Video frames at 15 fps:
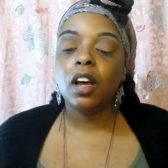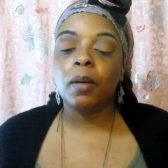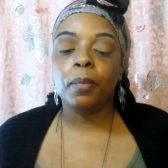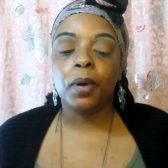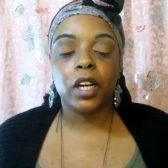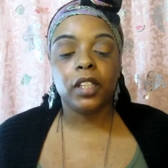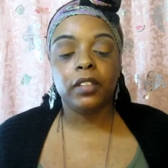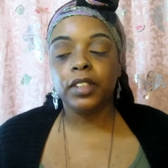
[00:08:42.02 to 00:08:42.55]
a
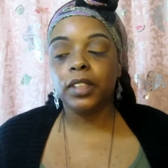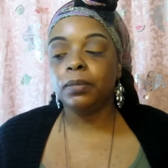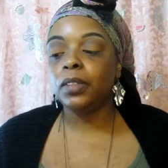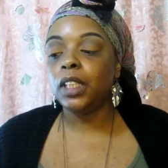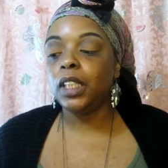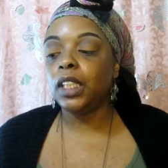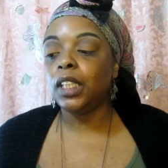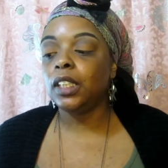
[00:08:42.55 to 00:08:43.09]
part of
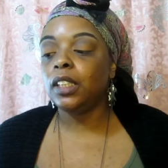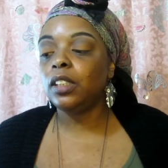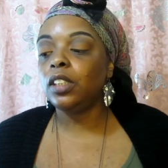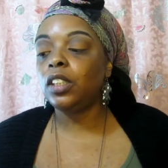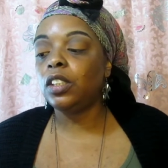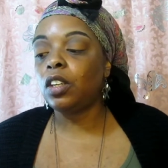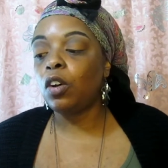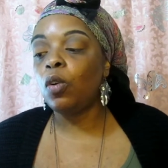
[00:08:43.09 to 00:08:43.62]
something
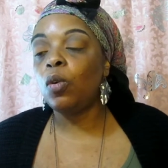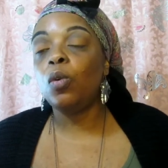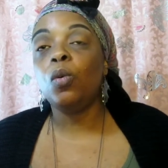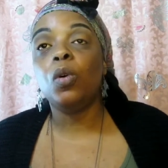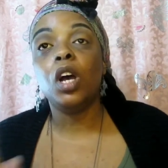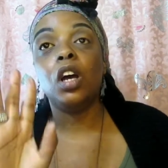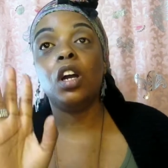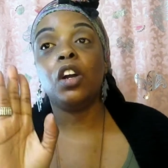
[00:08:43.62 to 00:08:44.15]

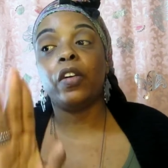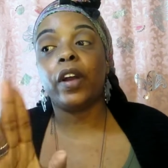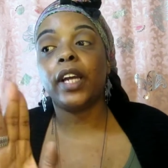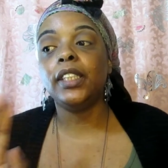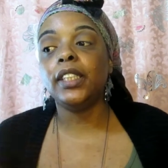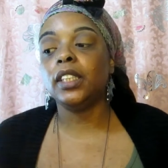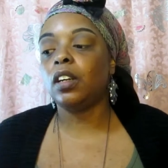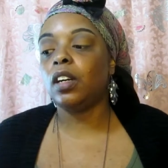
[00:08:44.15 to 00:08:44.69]
so
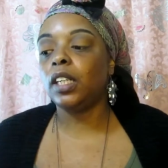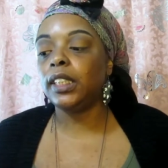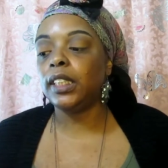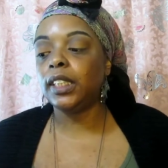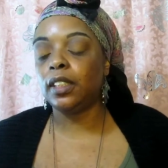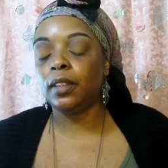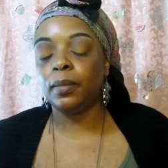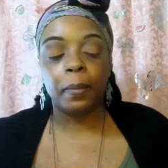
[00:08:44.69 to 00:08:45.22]
grand and
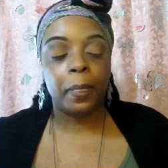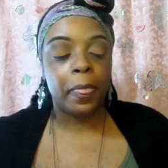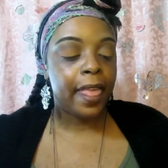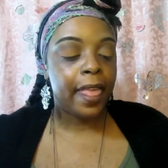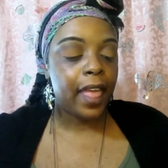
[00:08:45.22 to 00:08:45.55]
awesome.